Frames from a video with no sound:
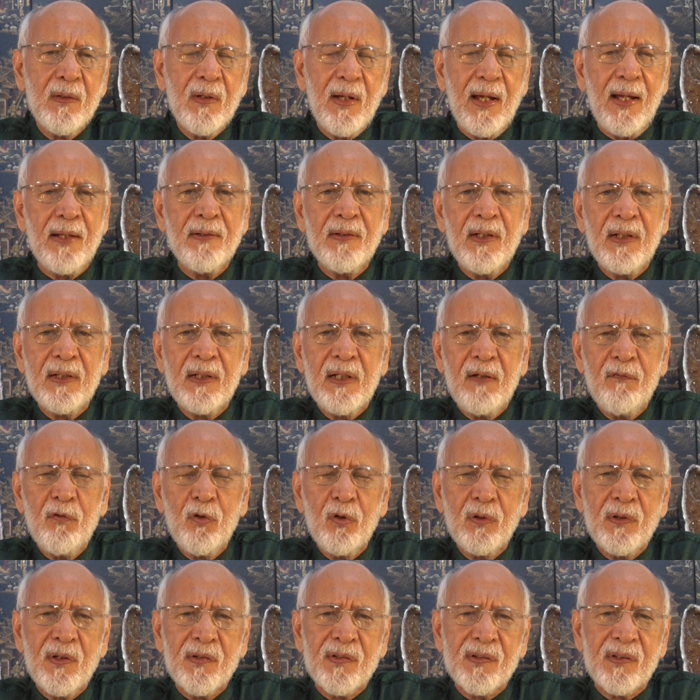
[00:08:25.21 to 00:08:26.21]
And they give
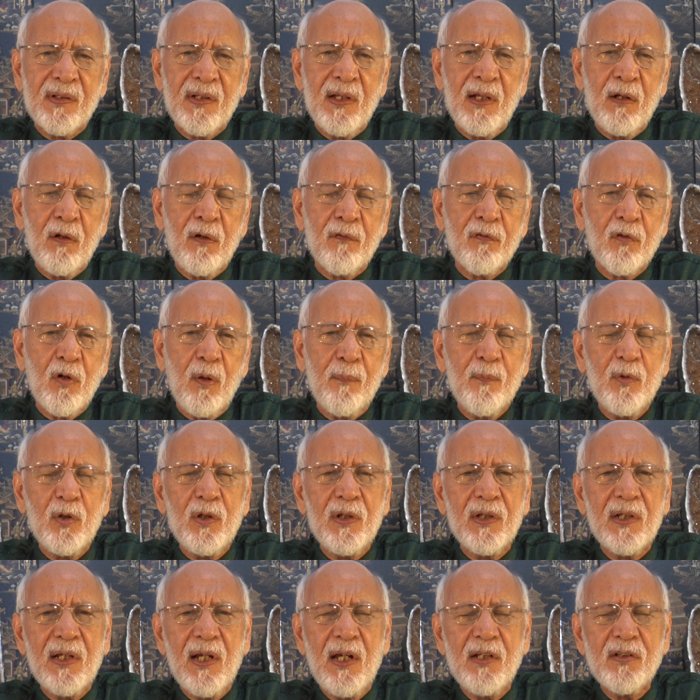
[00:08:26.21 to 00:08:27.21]
you the skill of
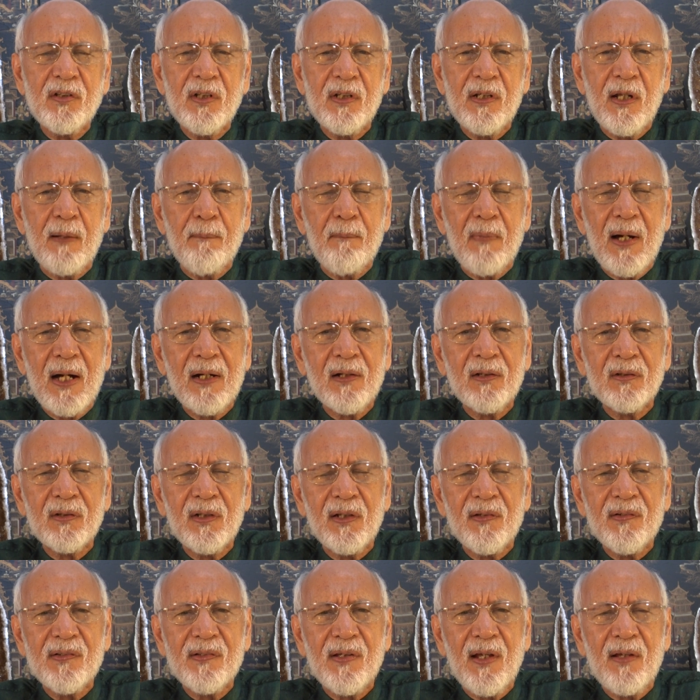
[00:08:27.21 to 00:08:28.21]
communication and
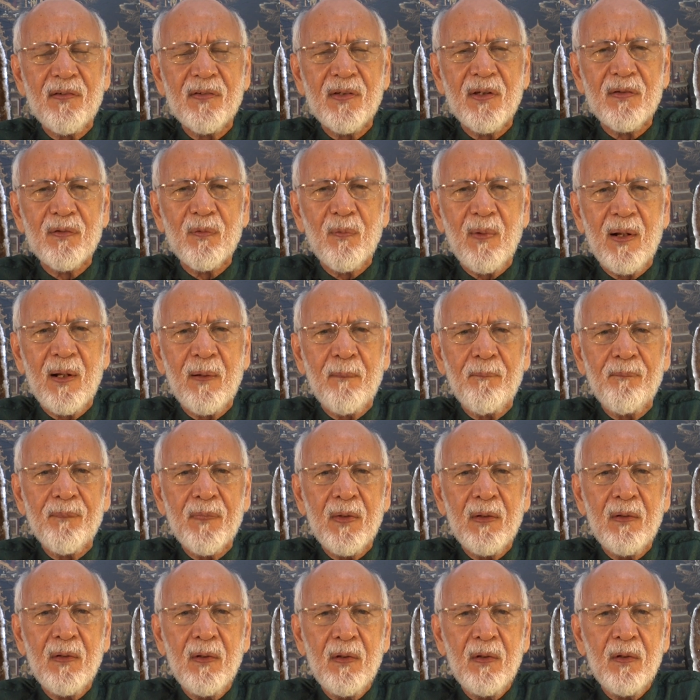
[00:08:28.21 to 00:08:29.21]
marketing sense as well.
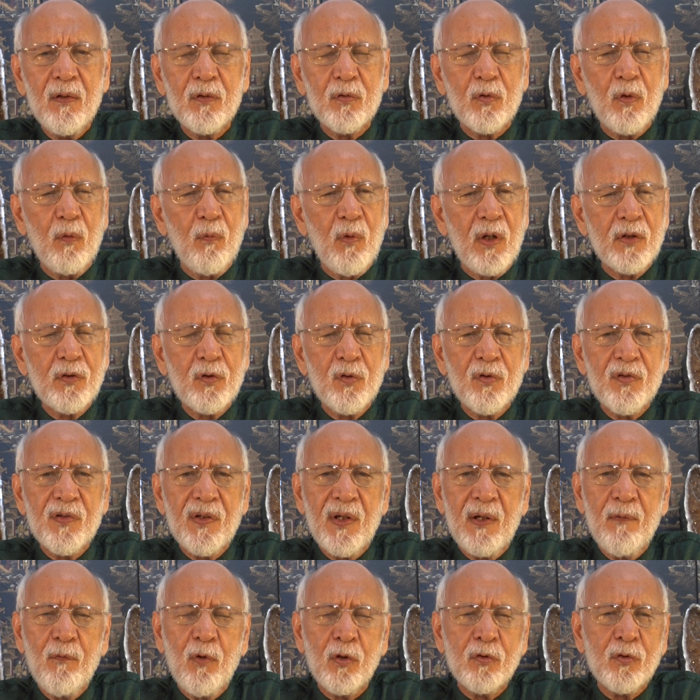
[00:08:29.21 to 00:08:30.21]
So what you
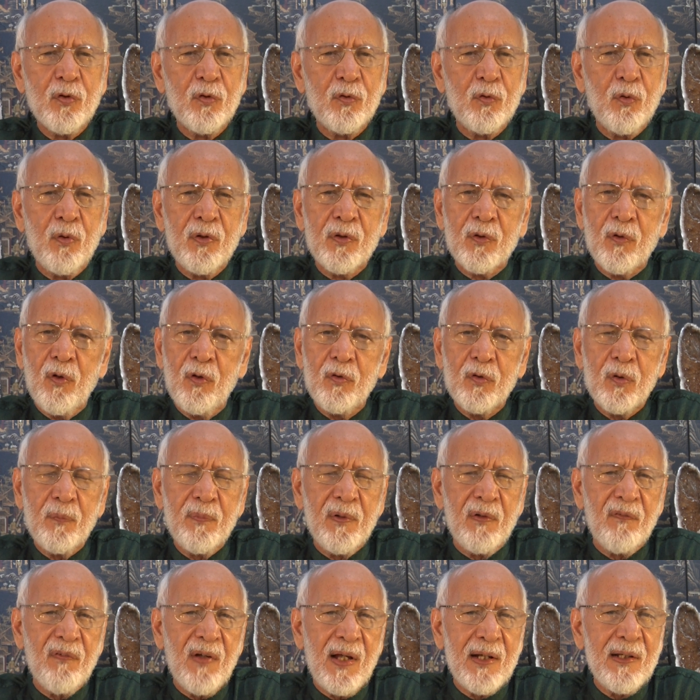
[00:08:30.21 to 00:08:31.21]
say, what you do is going to
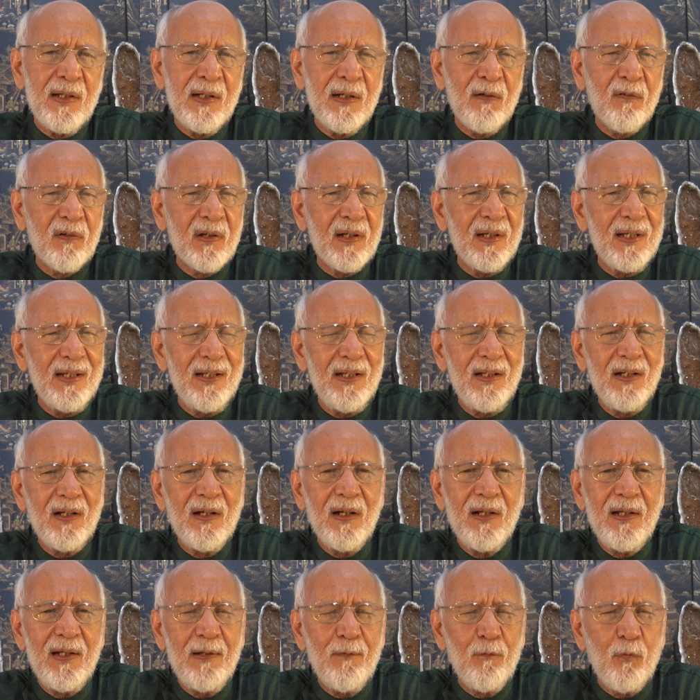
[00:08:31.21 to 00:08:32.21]
be very
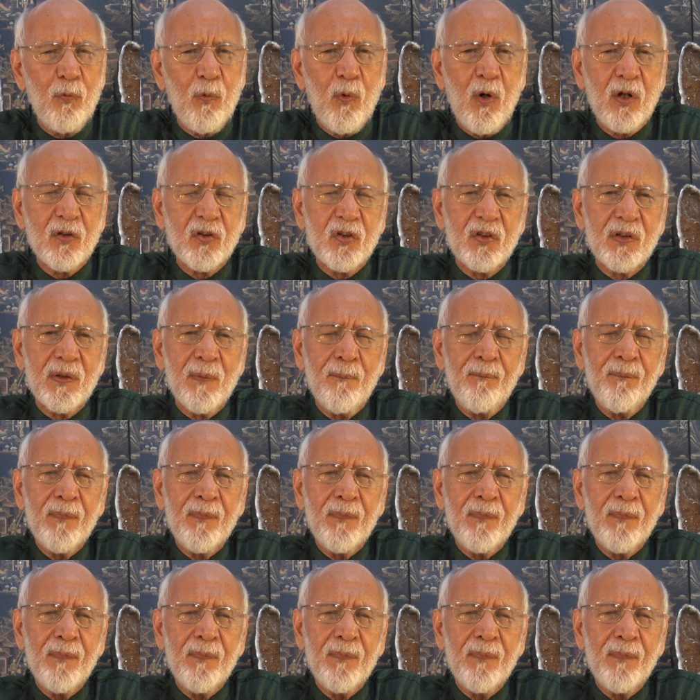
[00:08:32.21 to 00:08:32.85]
eagerly watched.